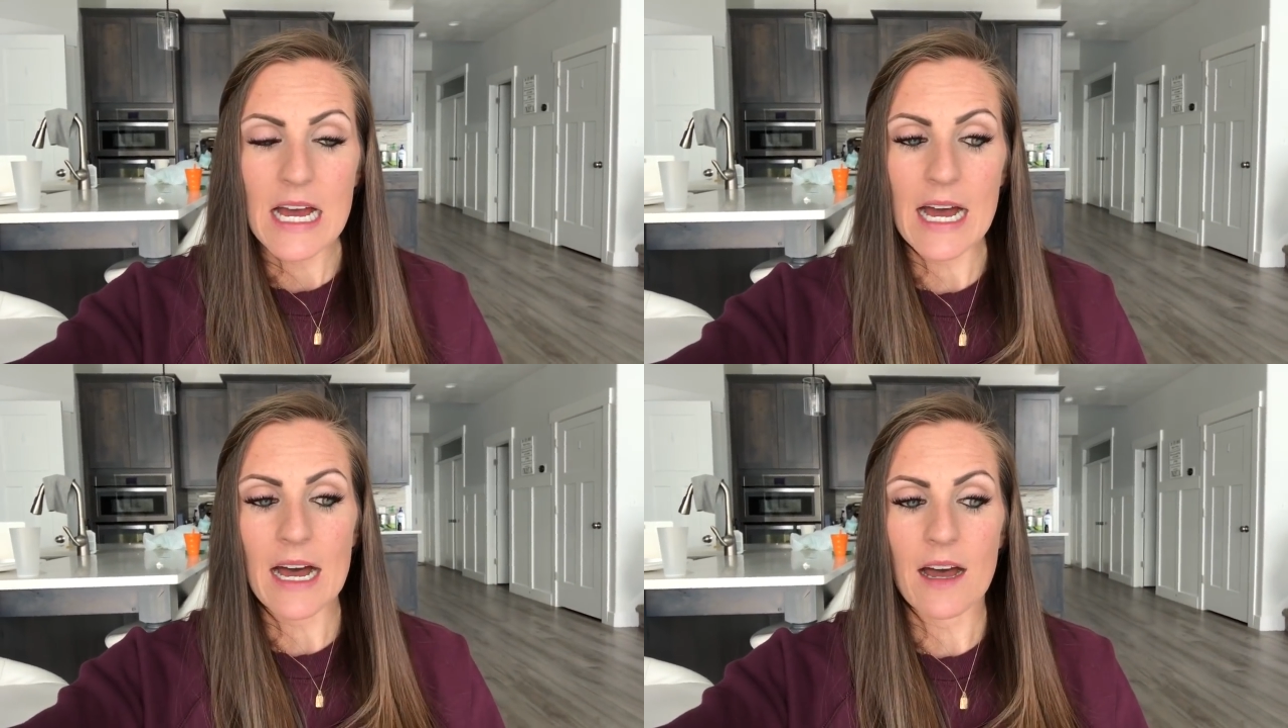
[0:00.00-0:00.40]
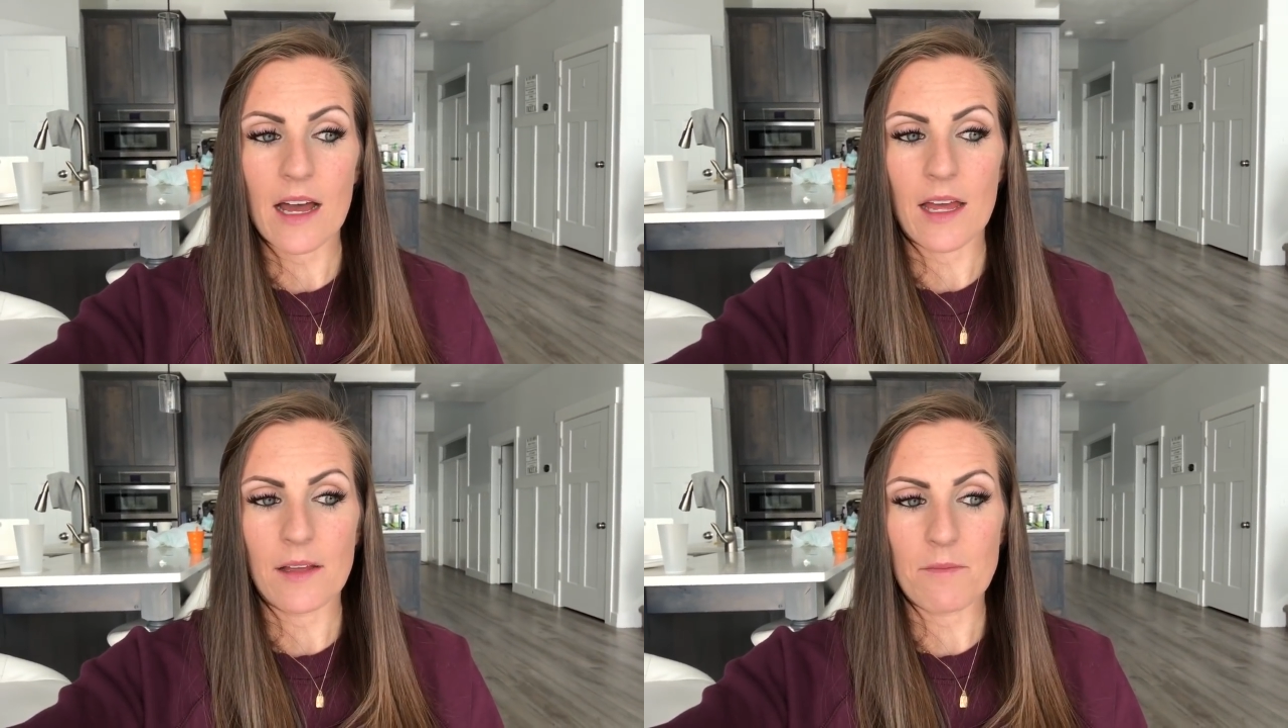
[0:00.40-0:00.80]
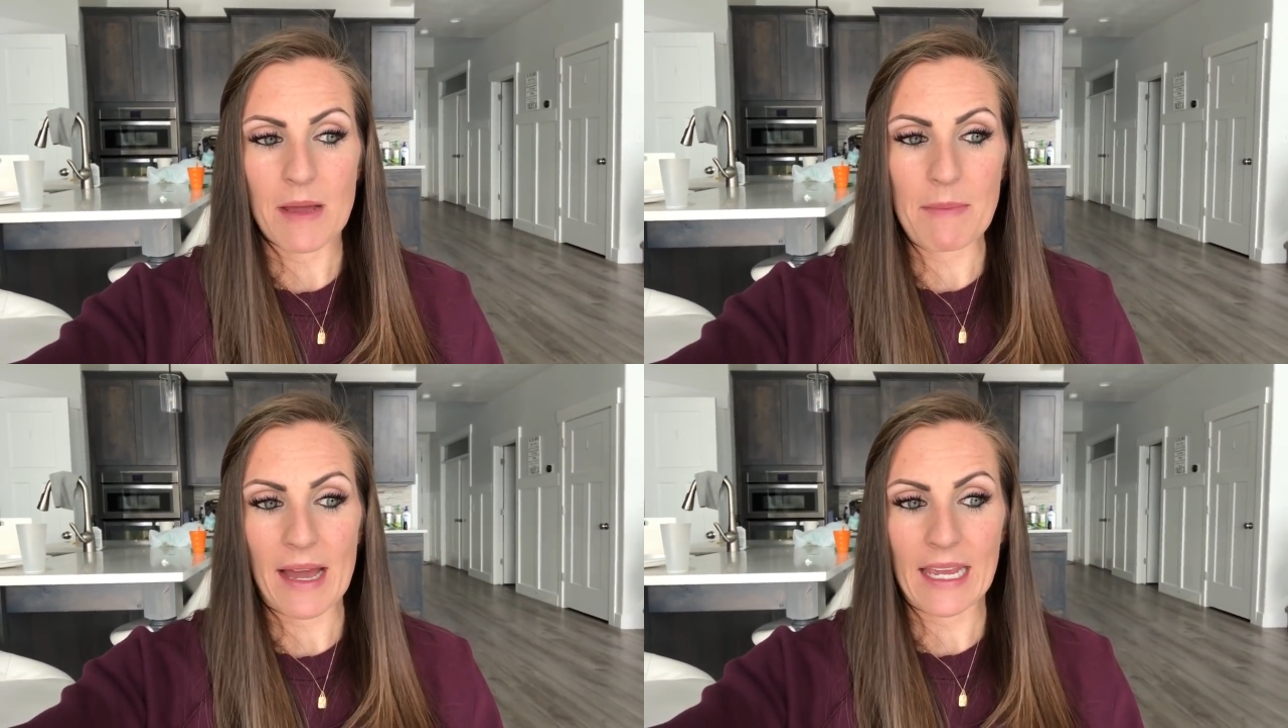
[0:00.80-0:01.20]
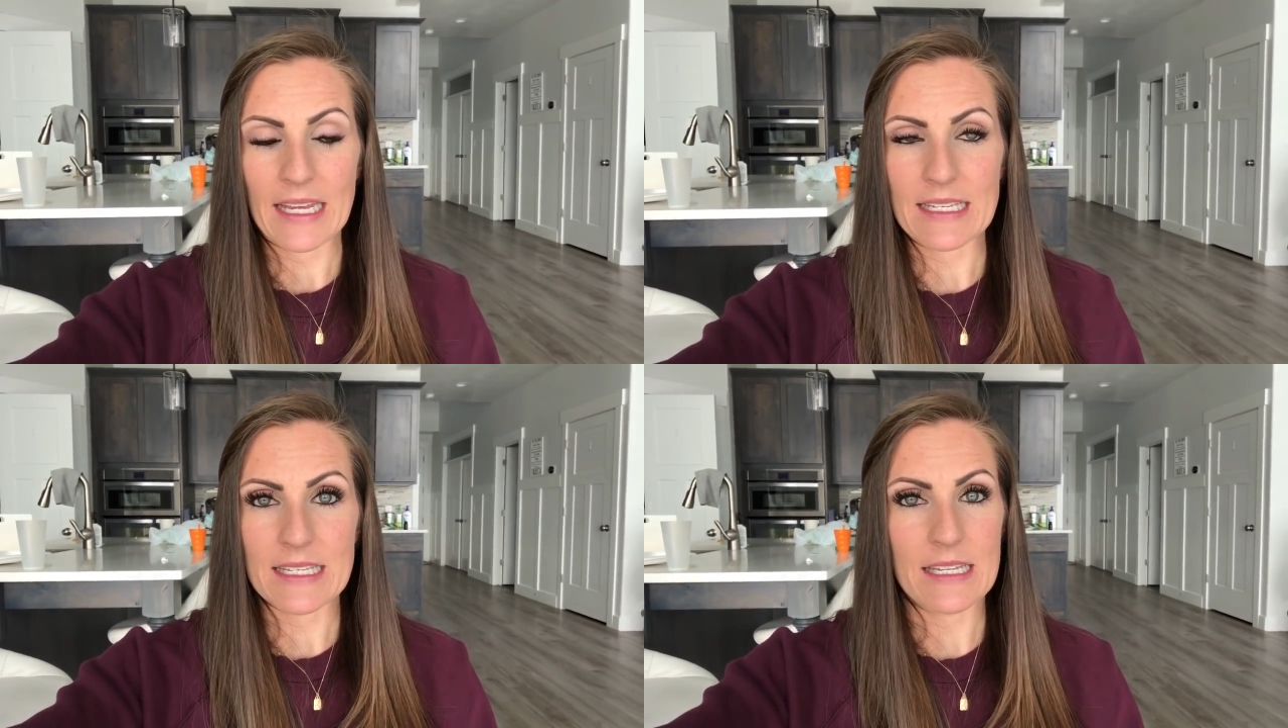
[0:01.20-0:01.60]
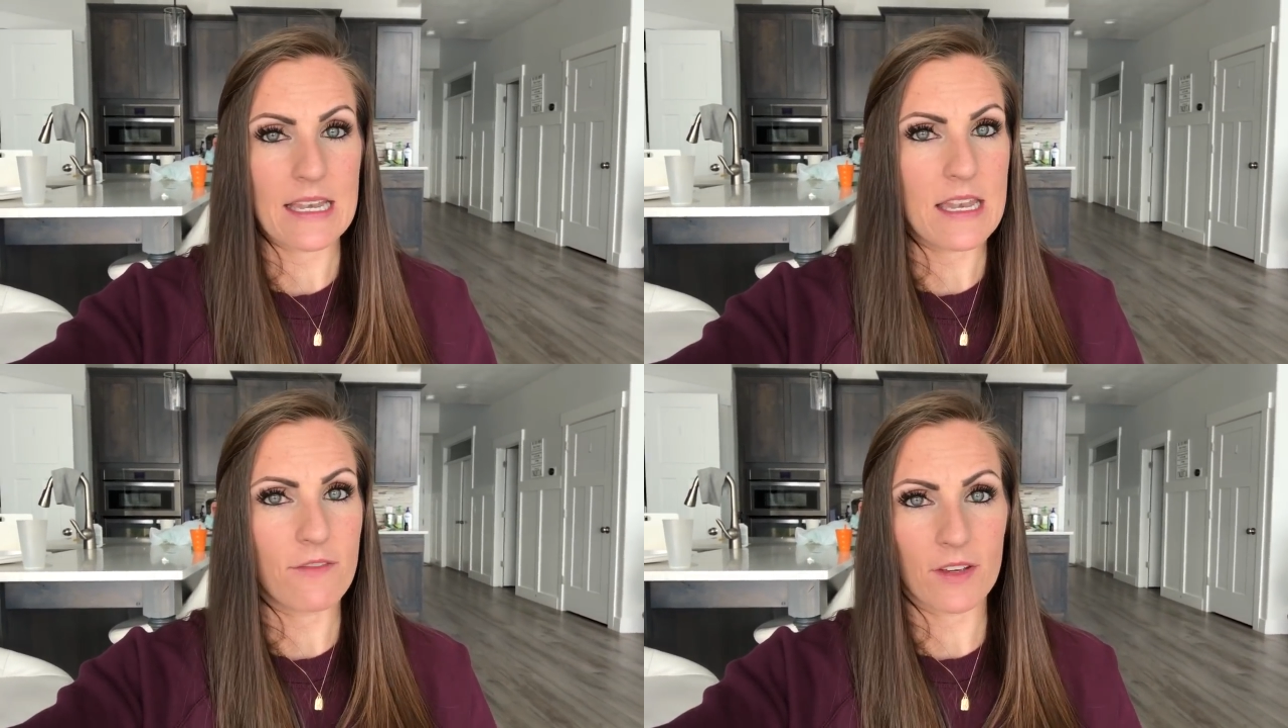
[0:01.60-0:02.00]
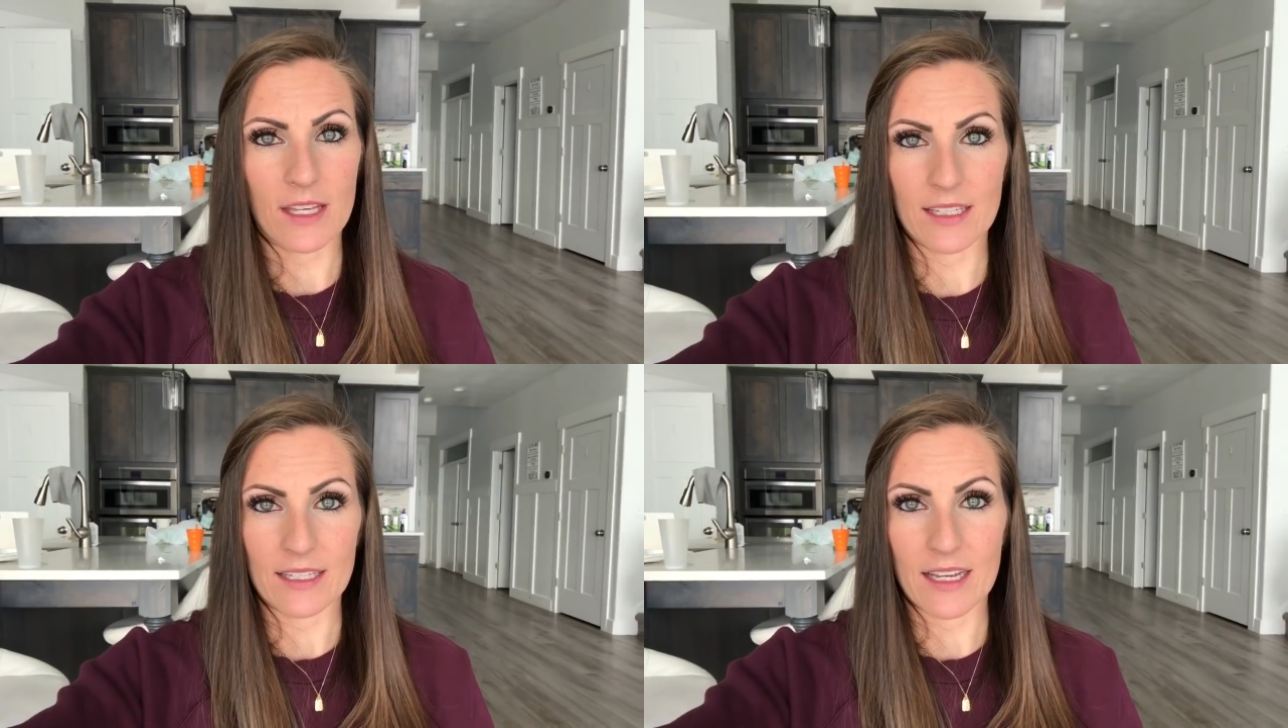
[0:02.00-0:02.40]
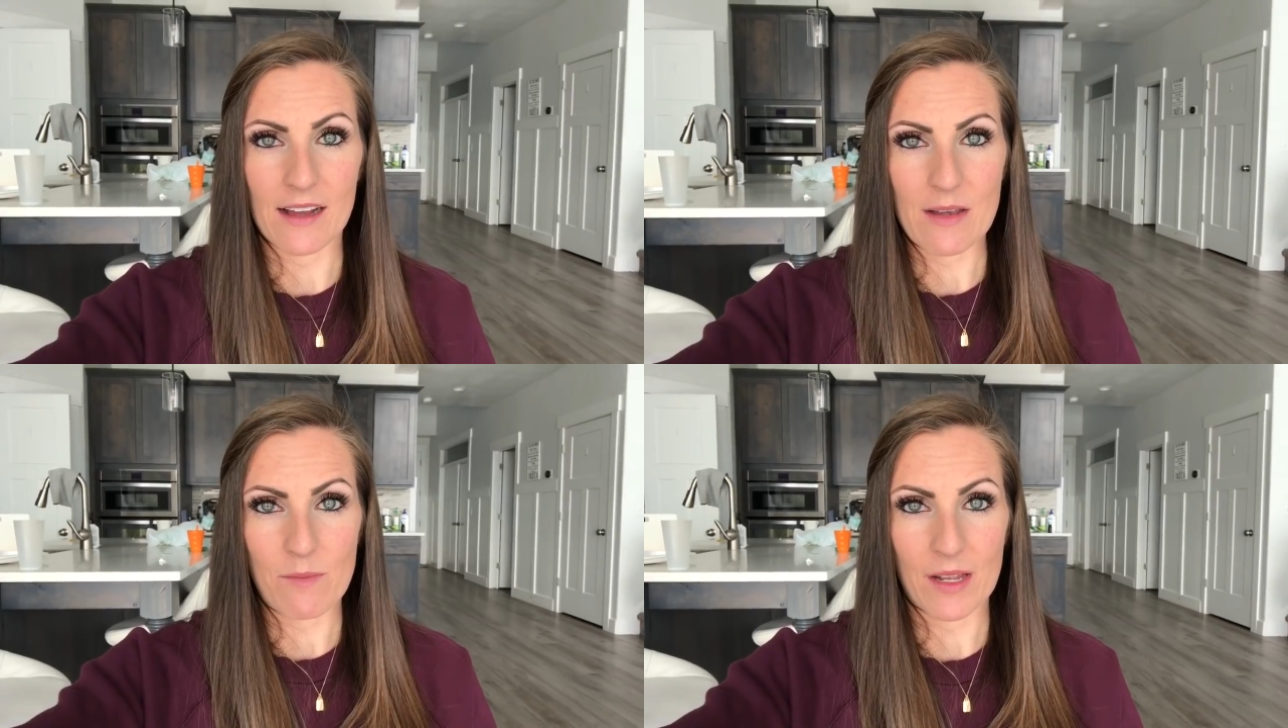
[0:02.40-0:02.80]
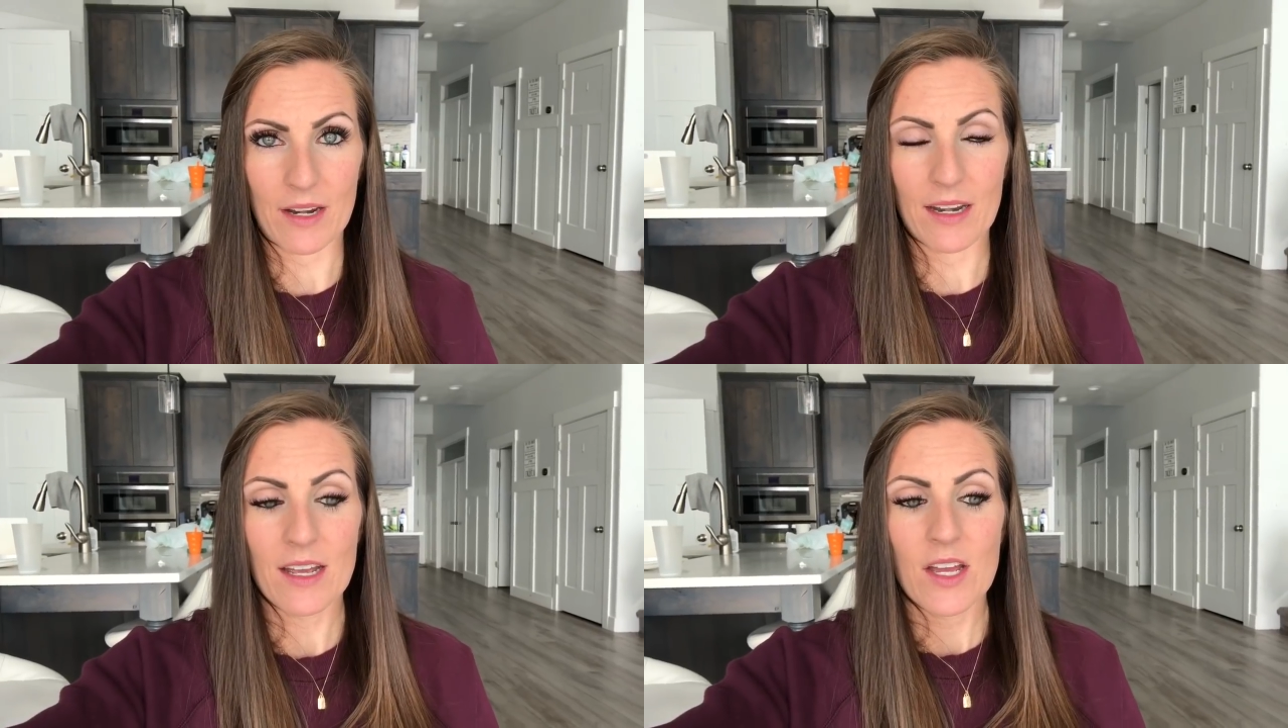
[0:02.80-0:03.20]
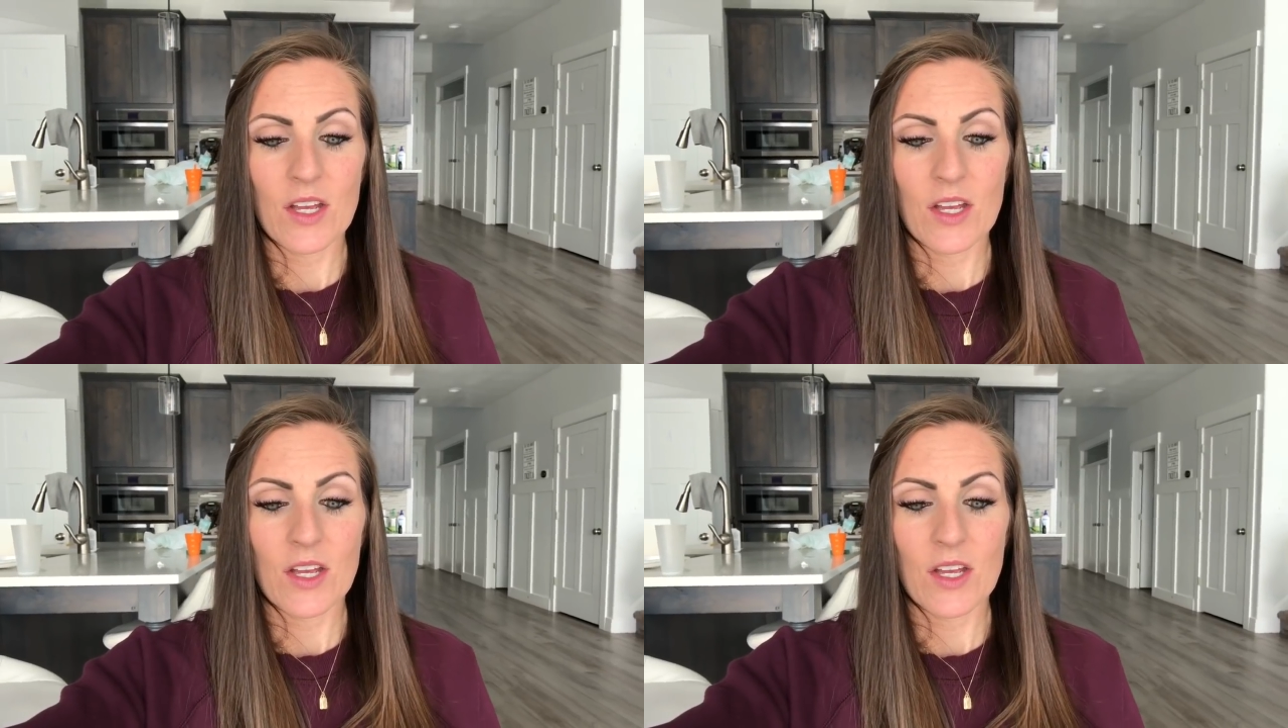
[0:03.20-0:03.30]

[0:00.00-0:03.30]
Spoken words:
my back has significantly gotten better.